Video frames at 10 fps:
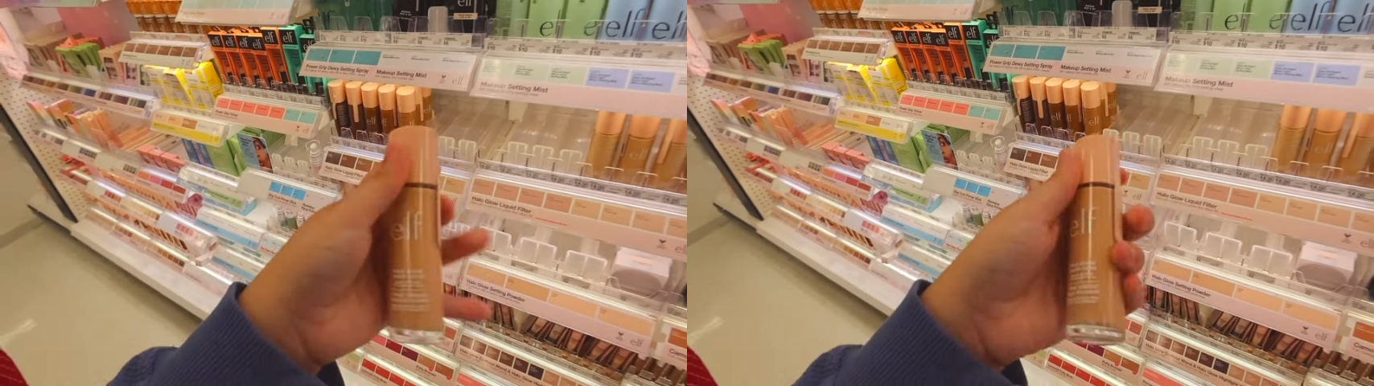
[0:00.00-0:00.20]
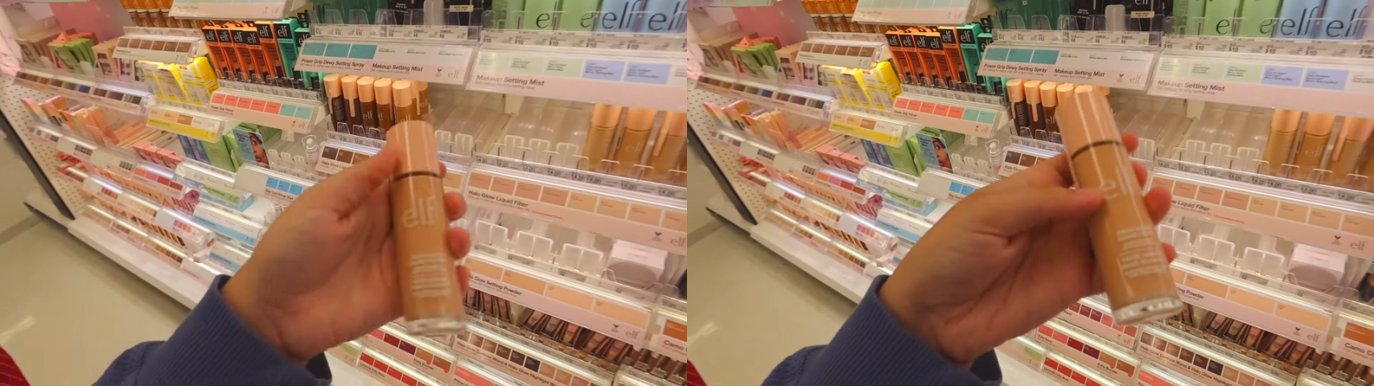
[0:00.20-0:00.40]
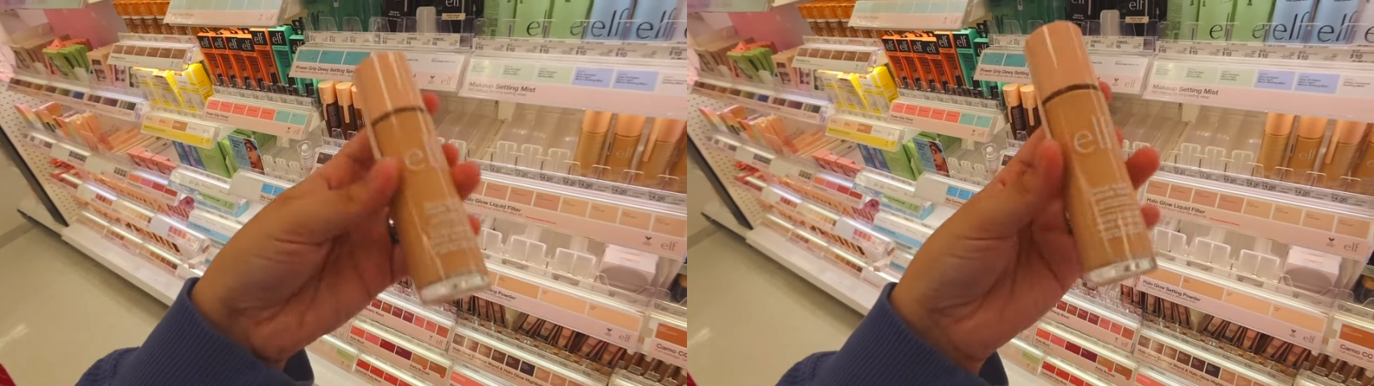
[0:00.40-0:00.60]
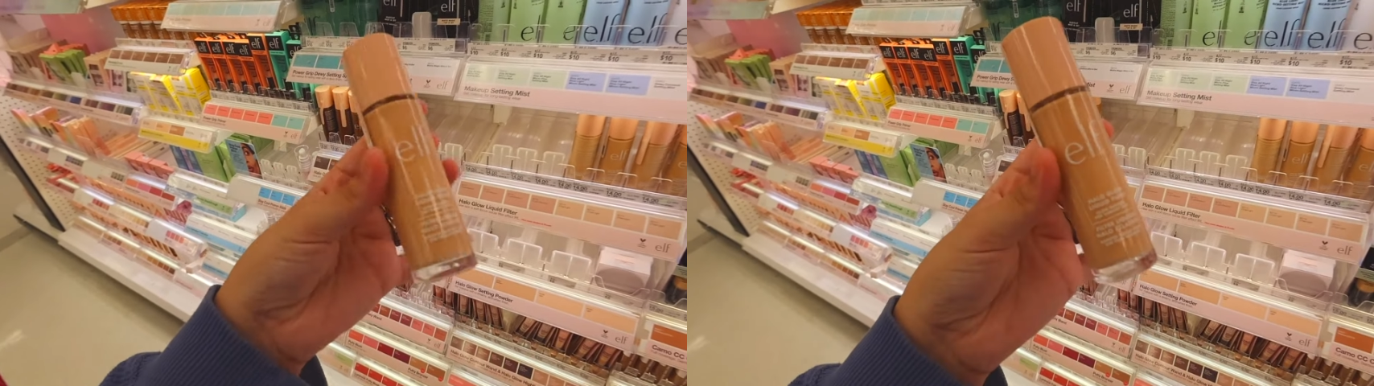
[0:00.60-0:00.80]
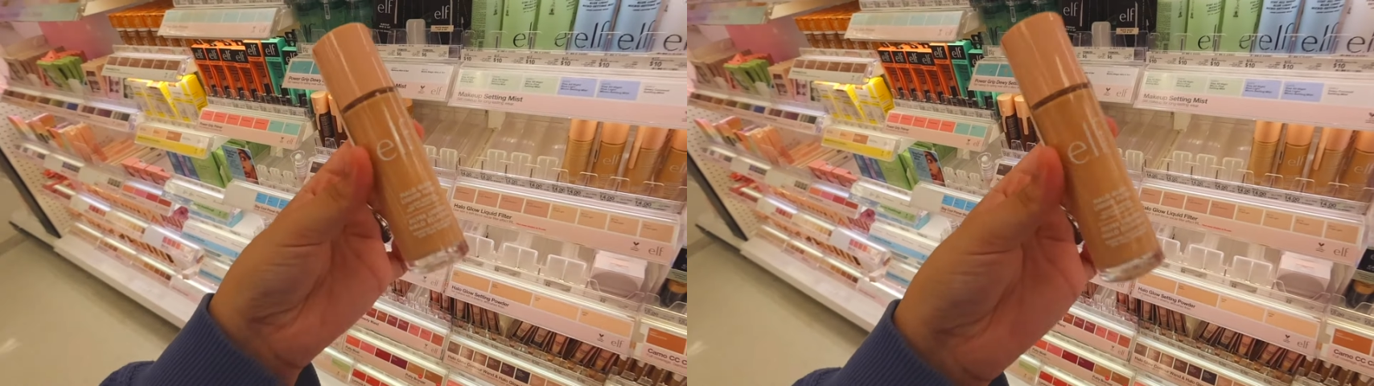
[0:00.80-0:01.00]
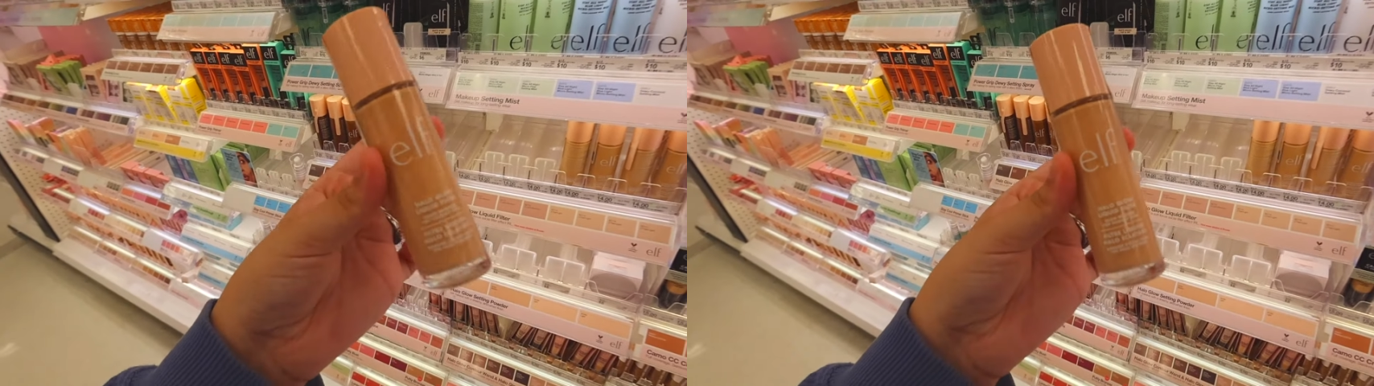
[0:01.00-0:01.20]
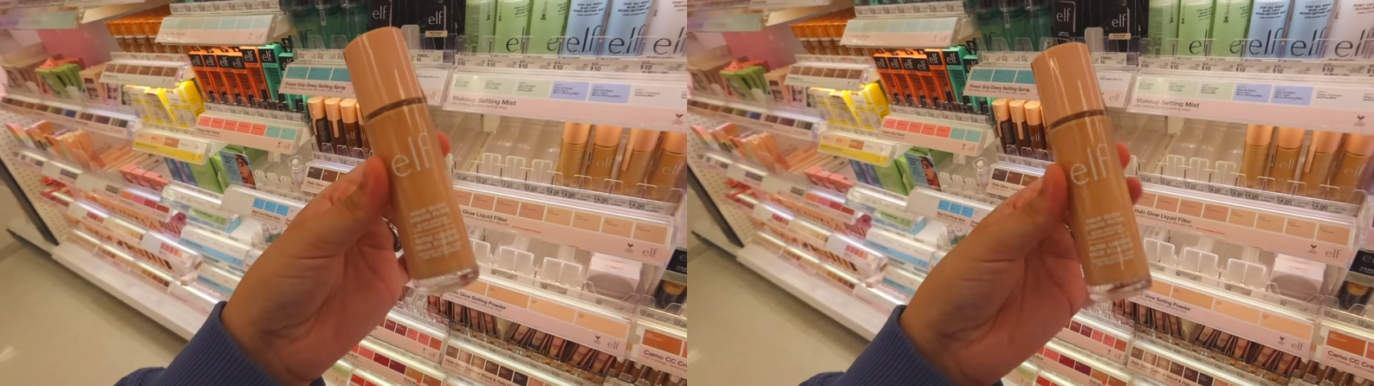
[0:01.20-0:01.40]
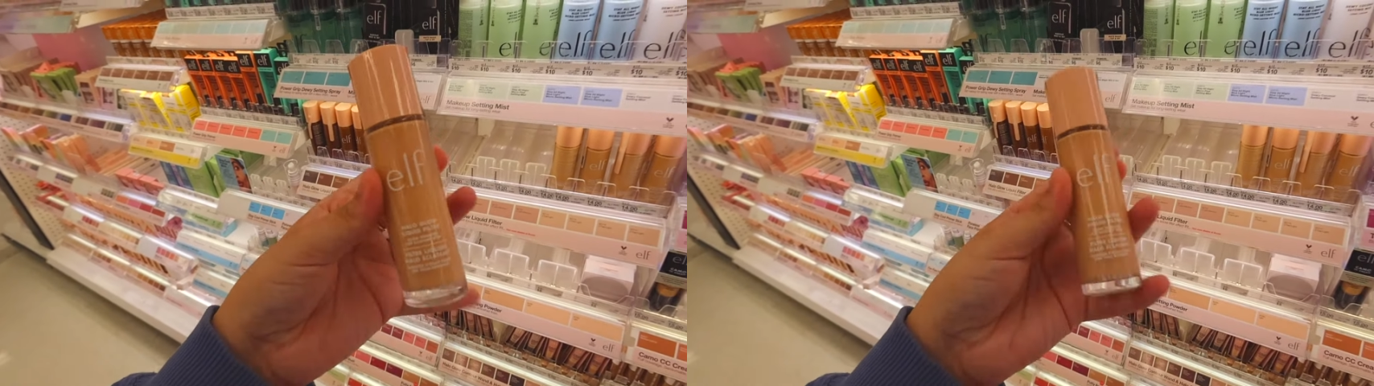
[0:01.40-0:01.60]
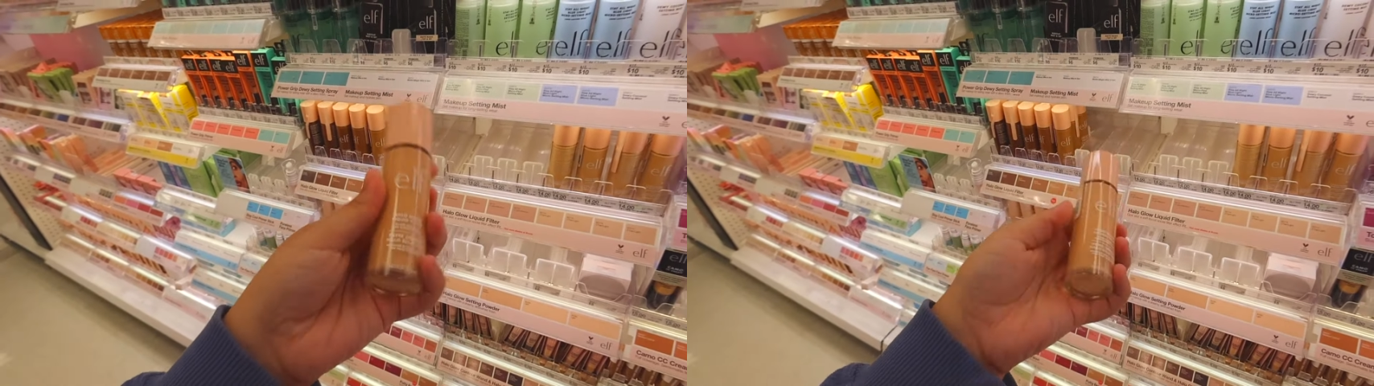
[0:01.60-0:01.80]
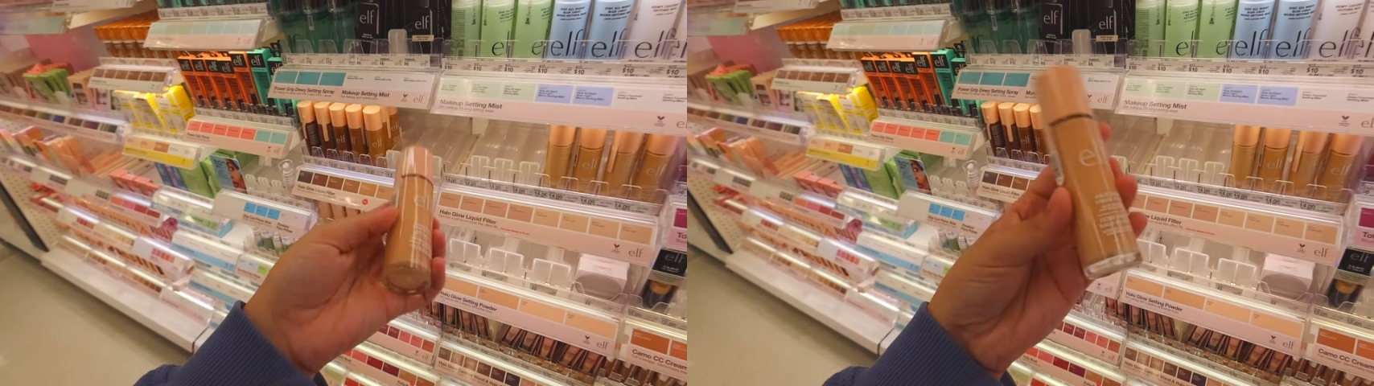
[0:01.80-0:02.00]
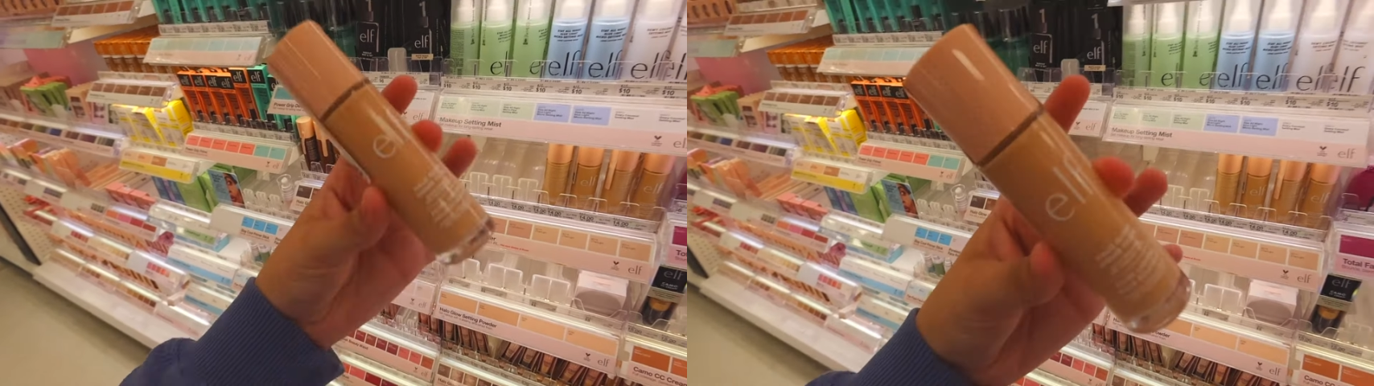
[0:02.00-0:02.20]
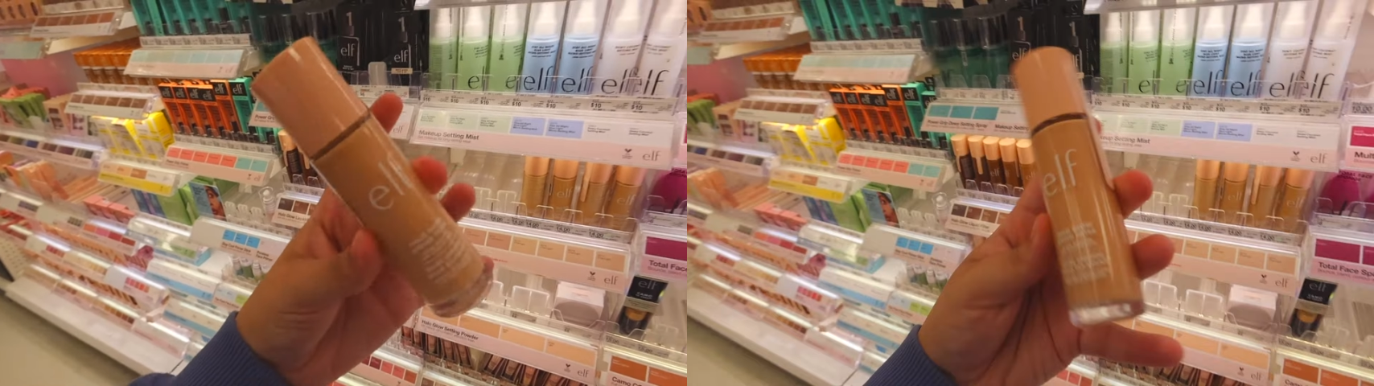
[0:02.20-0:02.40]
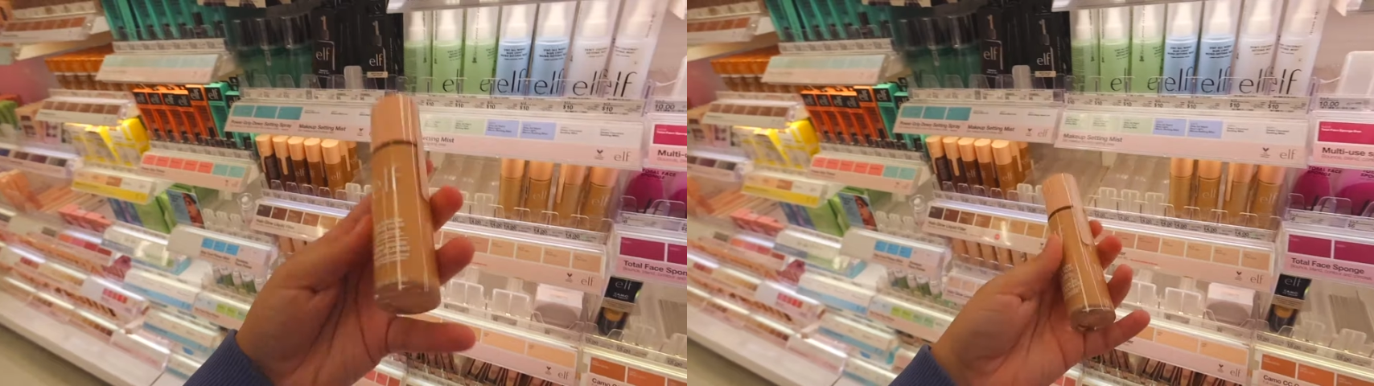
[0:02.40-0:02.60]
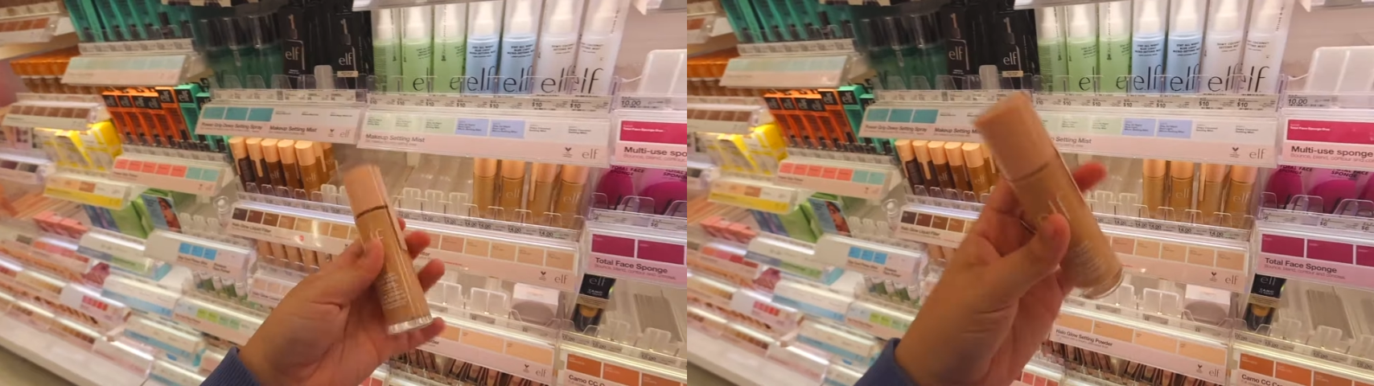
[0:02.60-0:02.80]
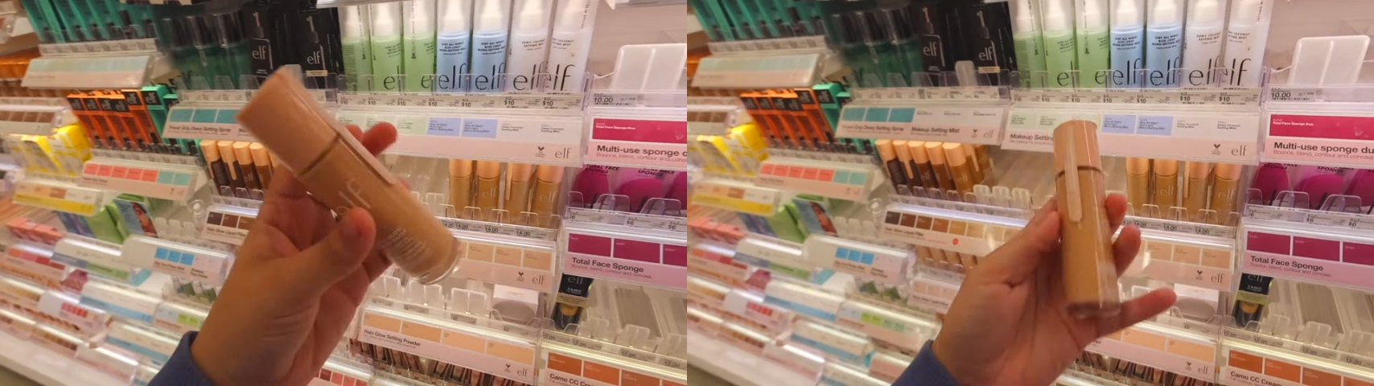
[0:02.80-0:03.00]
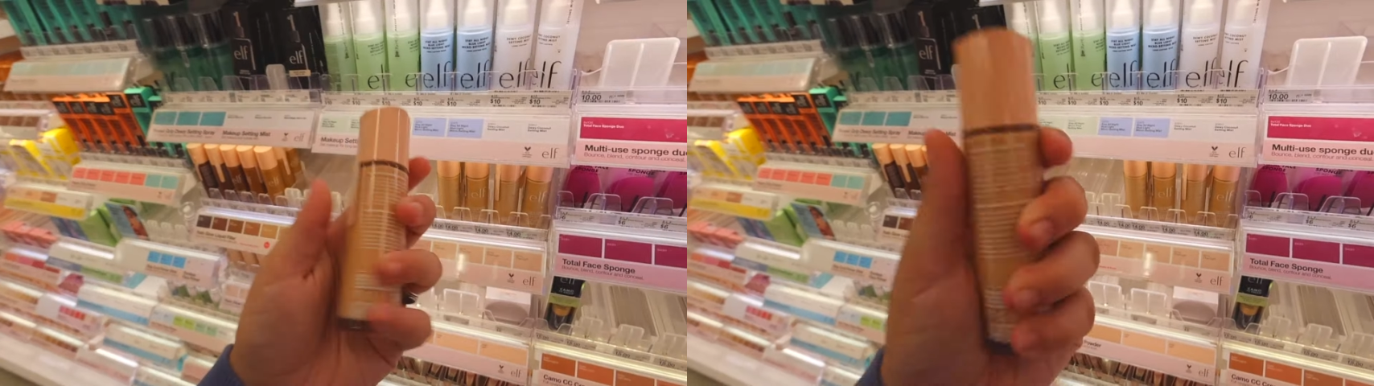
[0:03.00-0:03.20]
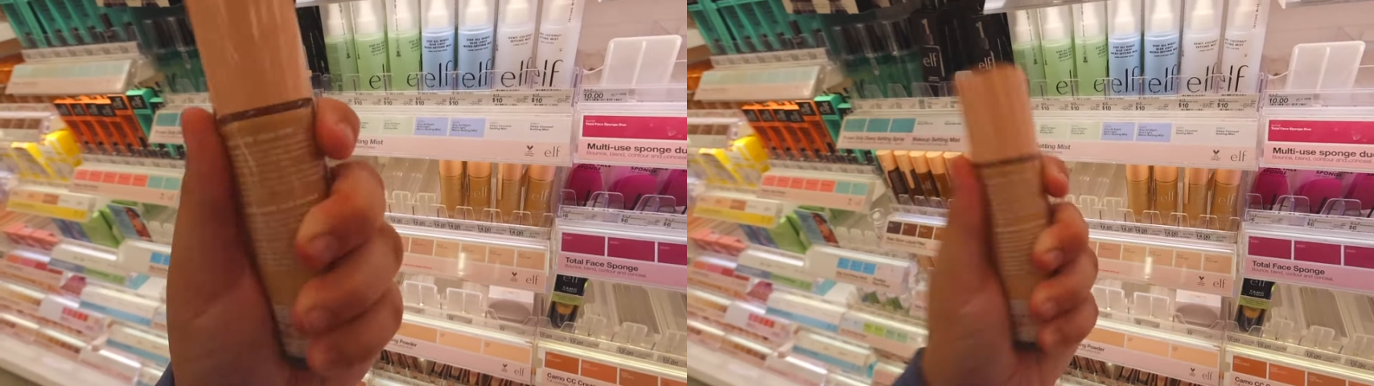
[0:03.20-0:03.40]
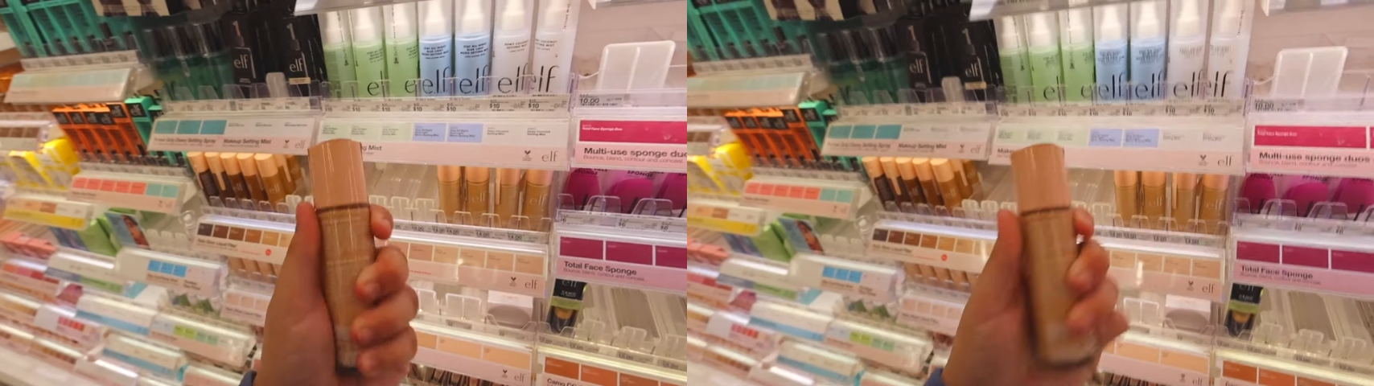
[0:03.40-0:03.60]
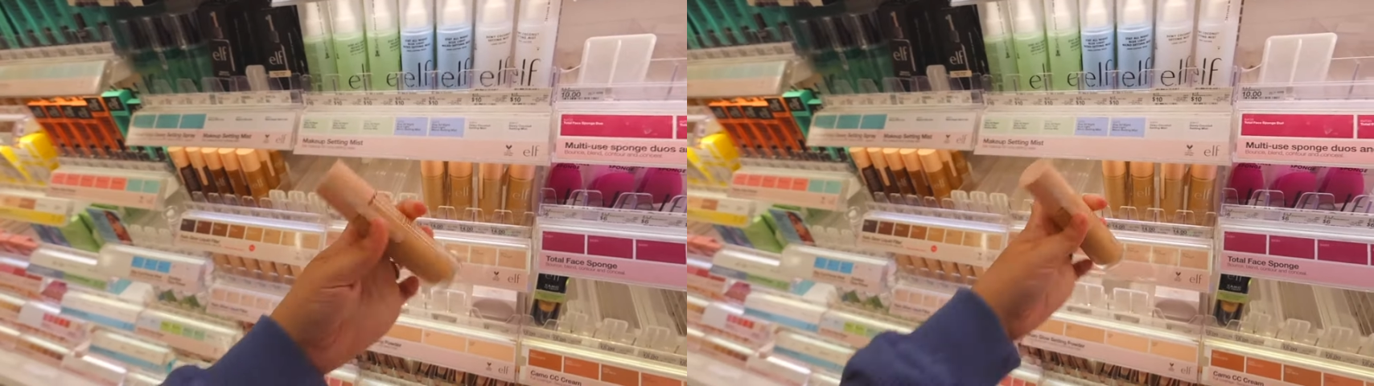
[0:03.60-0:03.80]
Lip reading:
[unreadable: no face in view]